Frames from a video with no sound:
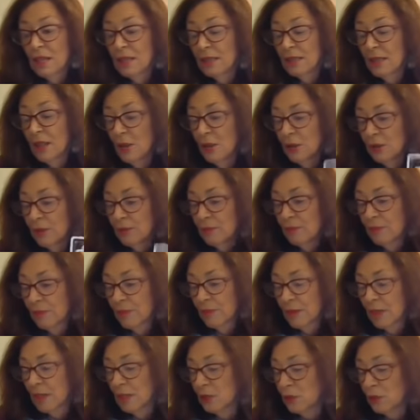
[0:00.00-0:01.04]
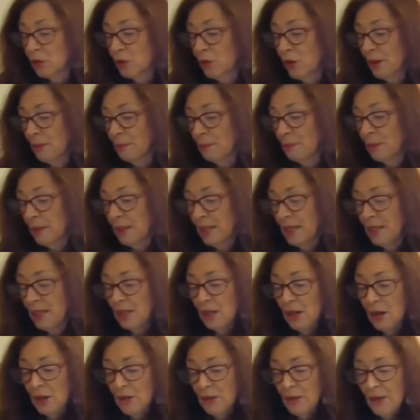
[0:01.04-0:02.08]
So, Trump in
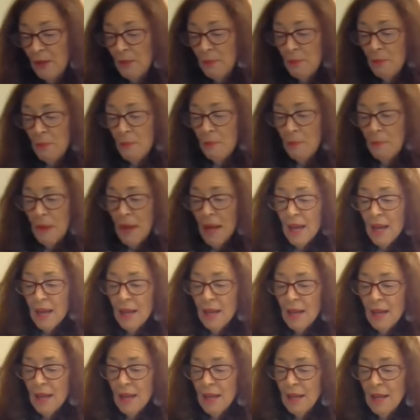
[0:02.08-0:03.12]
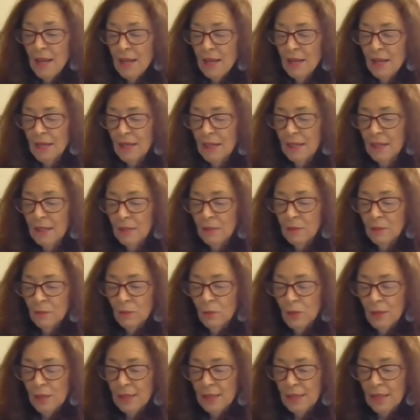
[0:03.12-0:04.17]
November.
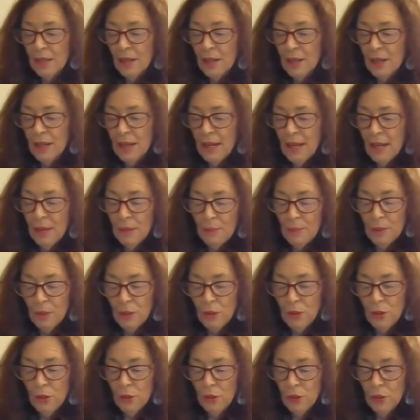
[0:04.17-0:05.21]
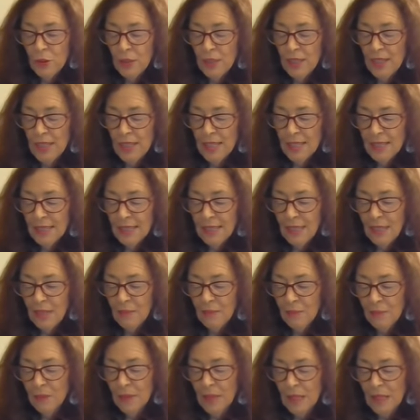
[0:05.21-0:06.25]
What's going to happen to the Yeti?
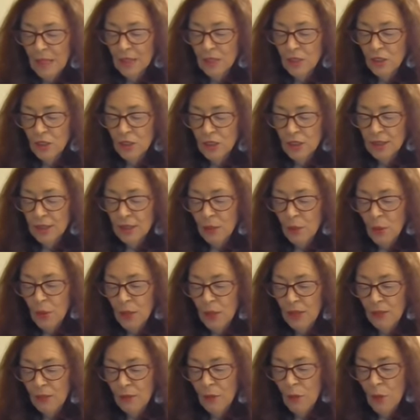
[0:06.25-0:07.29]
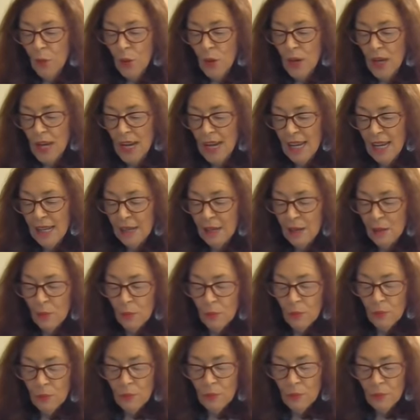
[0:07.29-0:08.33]
Just a quick four card
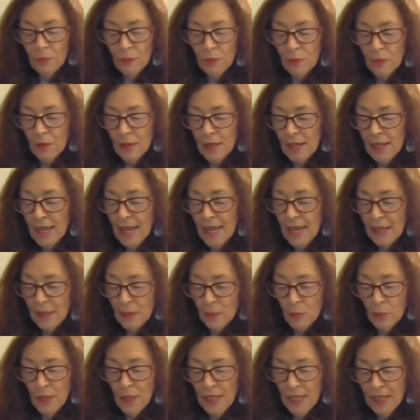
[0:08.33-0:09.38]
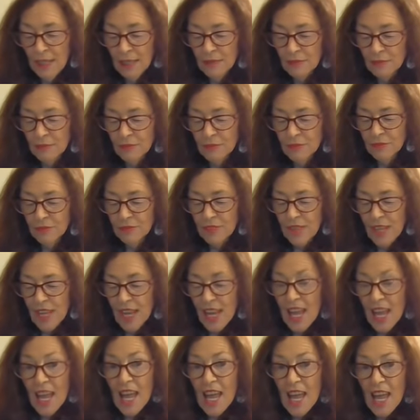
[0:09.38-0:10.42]
a week,
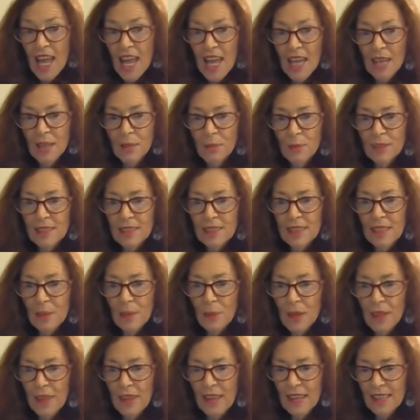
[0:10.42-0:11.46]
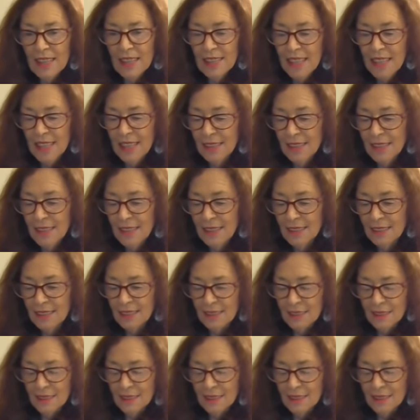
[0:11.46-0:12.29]
and we'll see where that takes us.